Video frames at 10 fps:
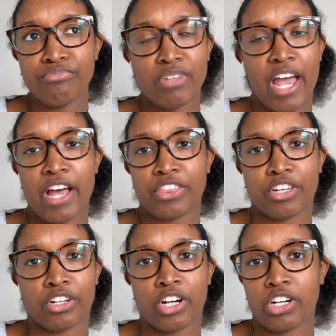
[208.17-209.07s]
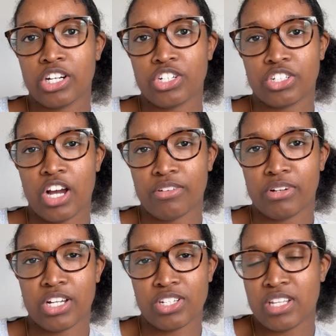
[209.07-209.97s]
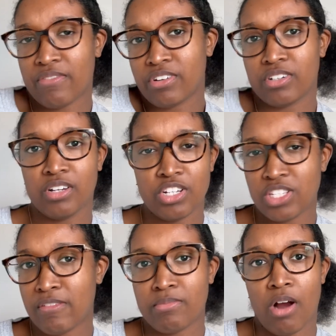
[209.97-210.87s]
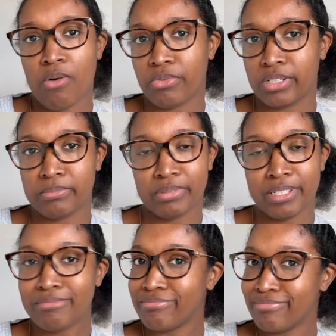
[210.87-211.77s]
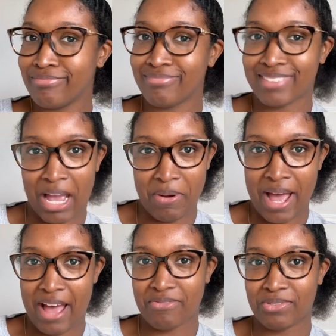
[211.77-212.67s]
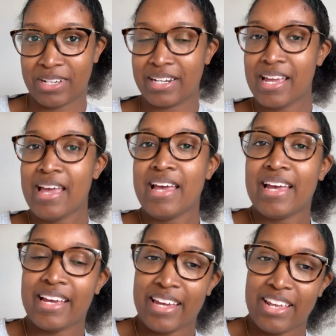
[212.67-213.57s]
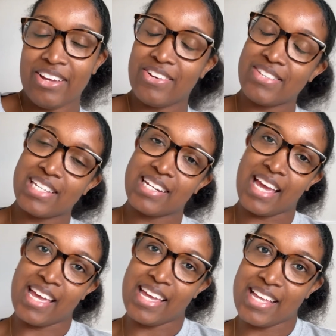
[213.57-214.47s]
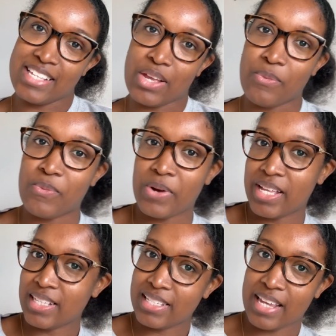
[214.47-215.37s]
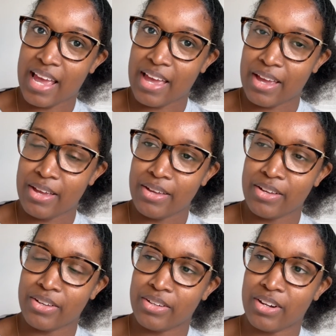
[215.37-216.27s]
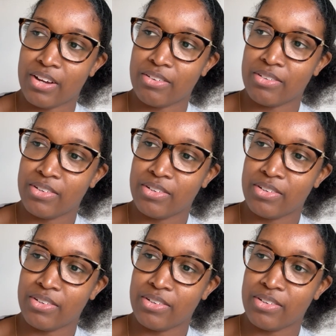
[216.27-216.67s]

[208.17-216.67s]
had the courage, or I don't know, I just never brought one, but now I have one. Anywho, today is a Wednesday. No,